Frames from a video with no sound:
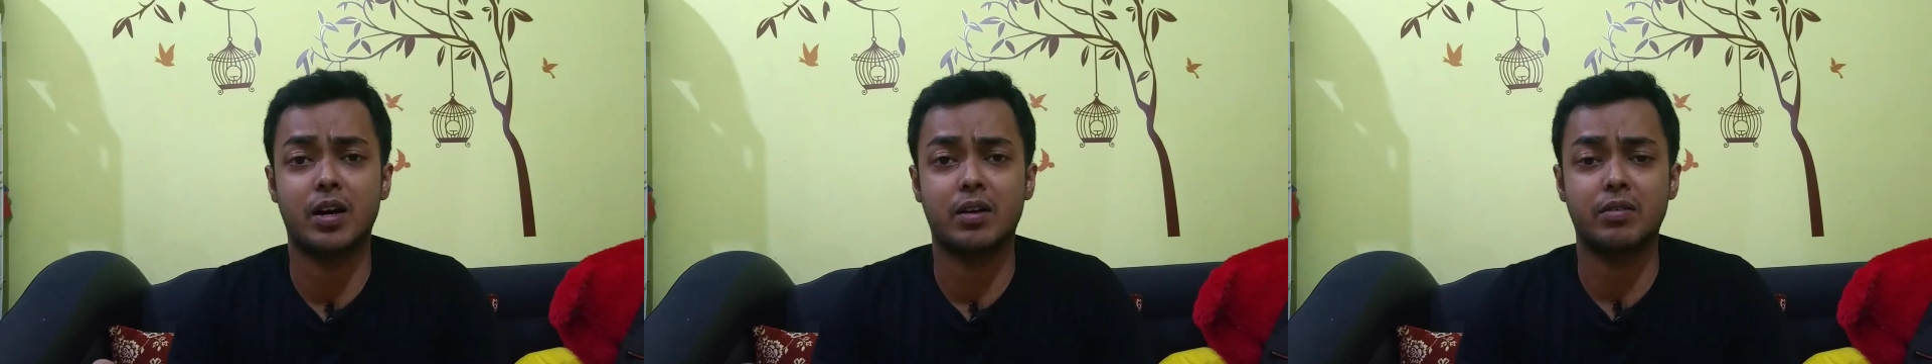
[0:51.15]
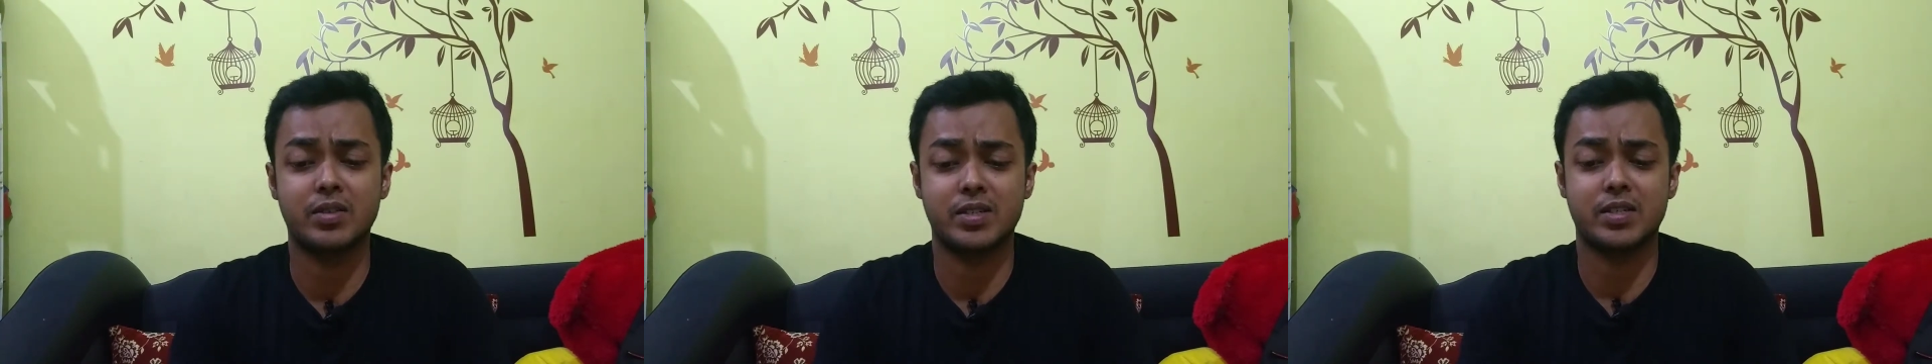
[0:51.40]

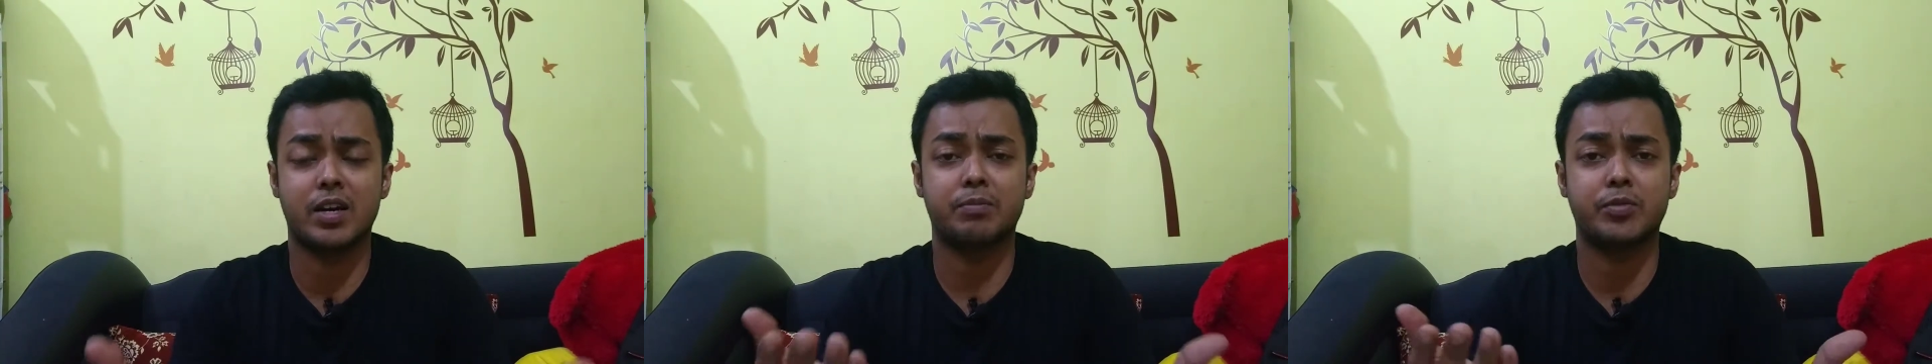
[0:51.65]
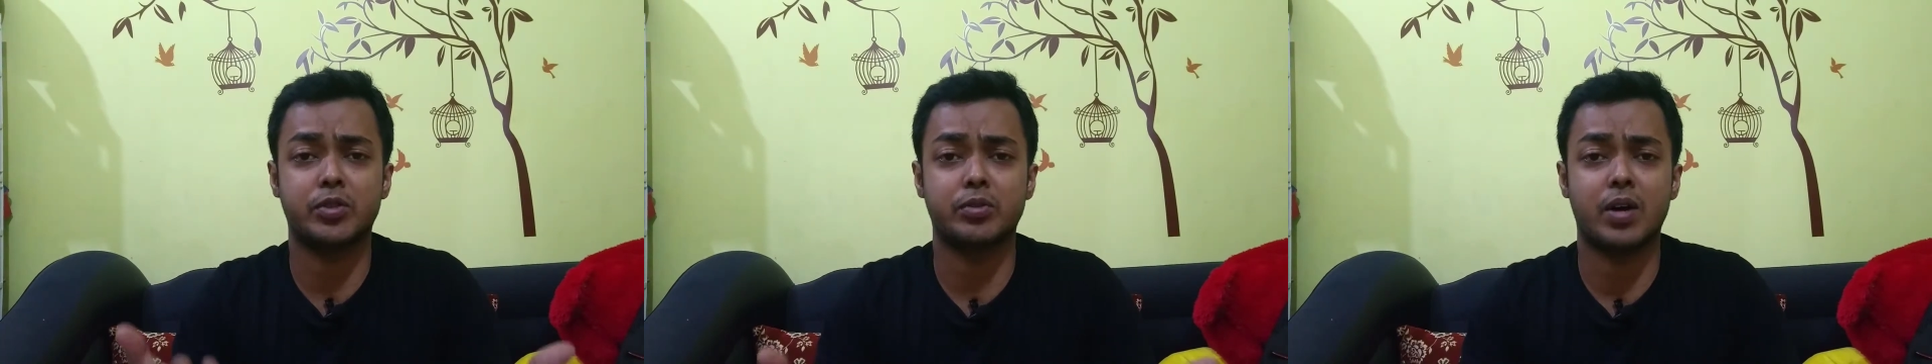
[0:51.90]
risen
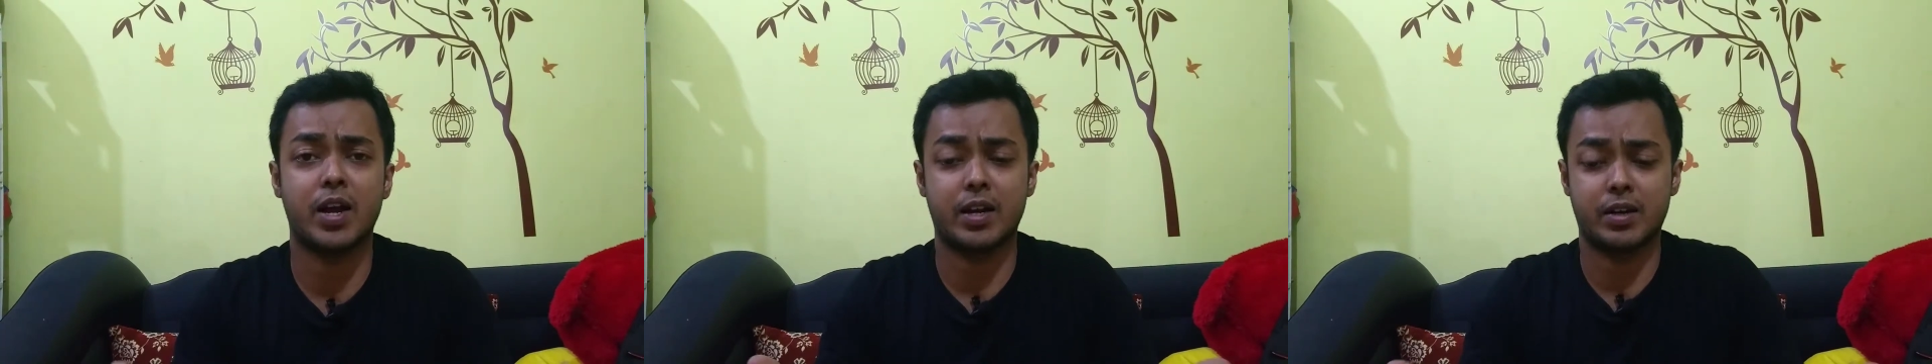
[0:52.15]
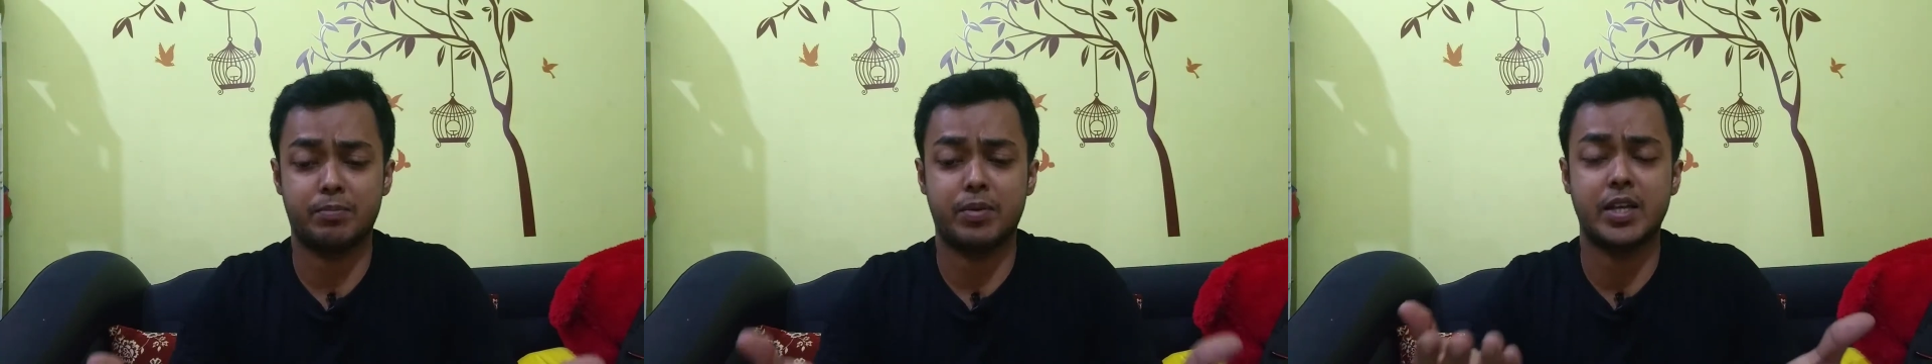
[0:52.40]
up to
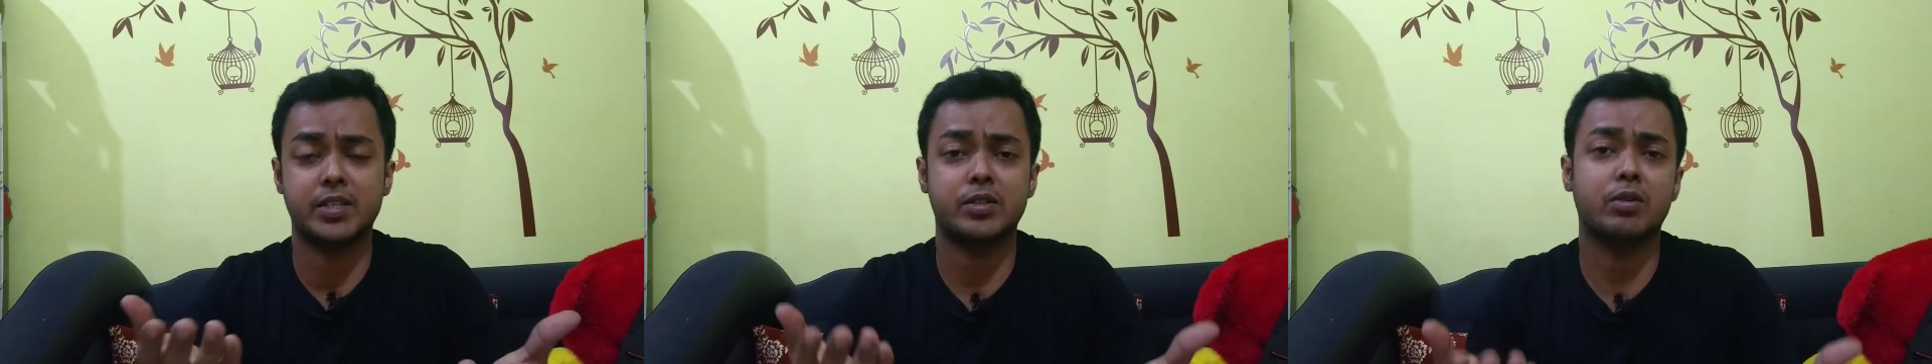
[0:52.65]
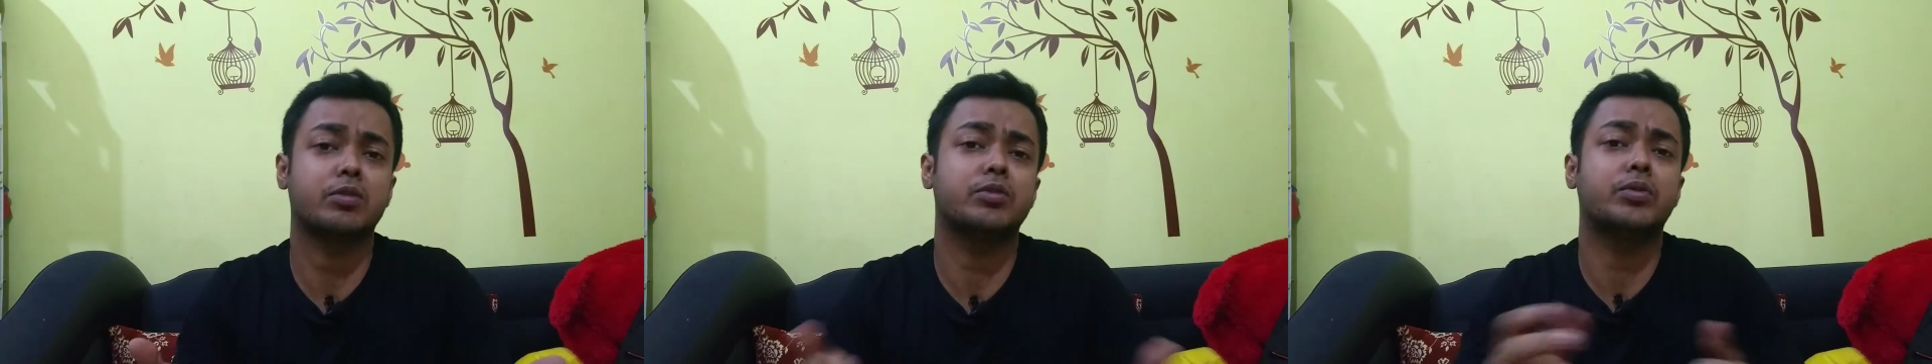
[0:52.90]
and place it
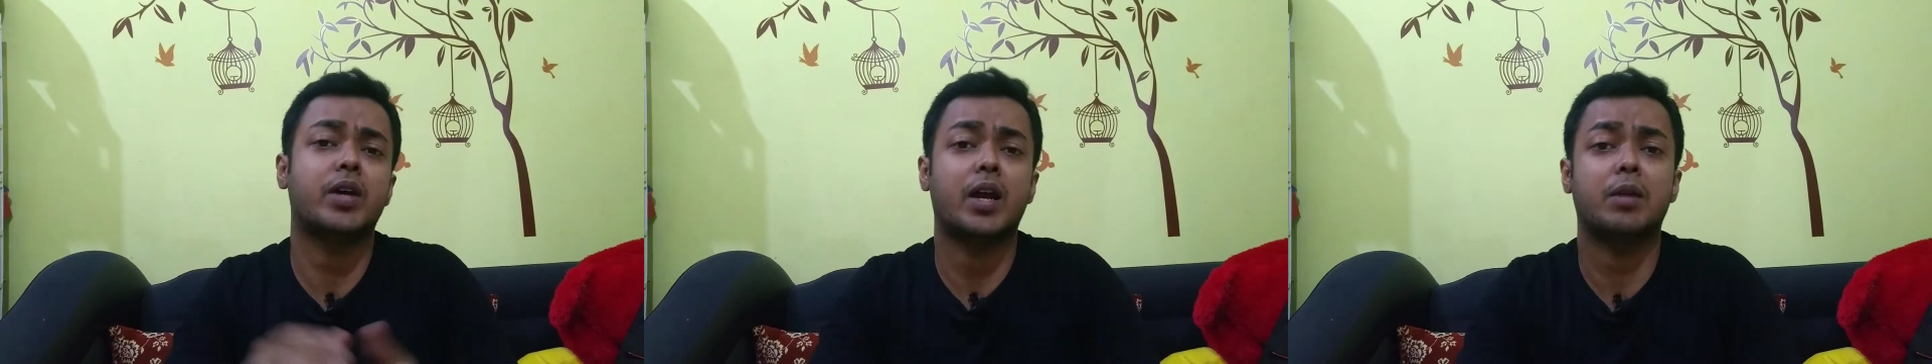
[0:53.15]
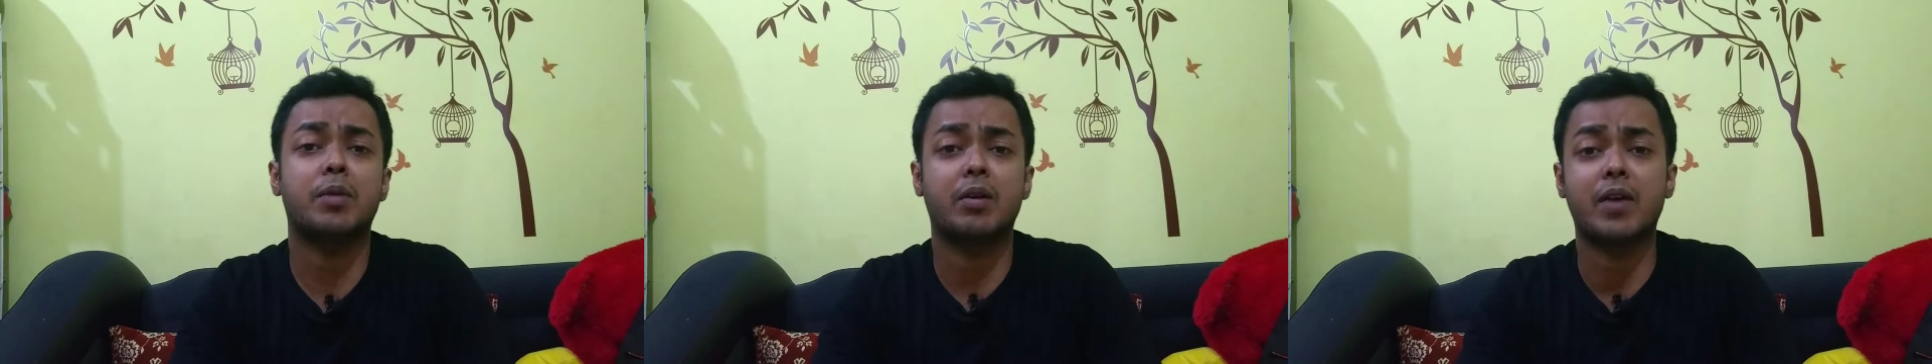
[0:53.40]
onto the
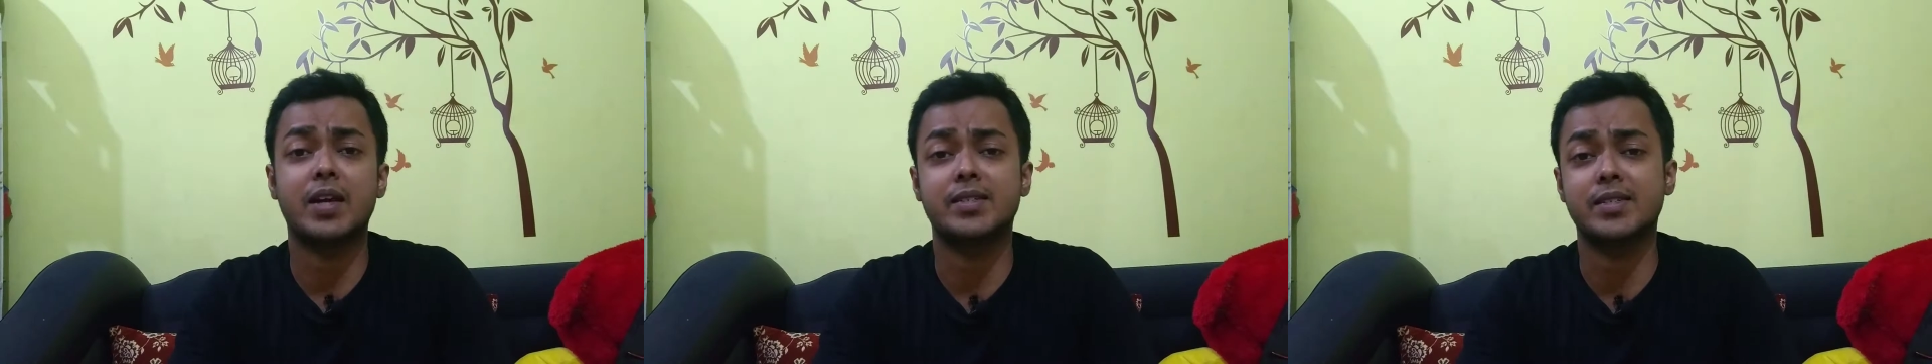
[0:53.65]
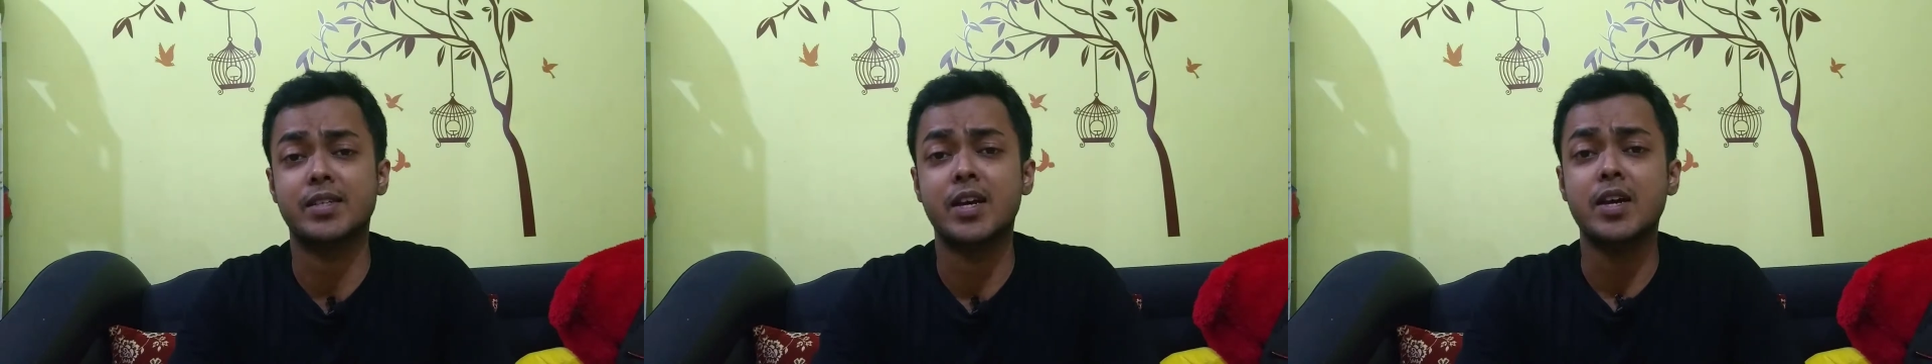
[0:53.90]
handlebar risers.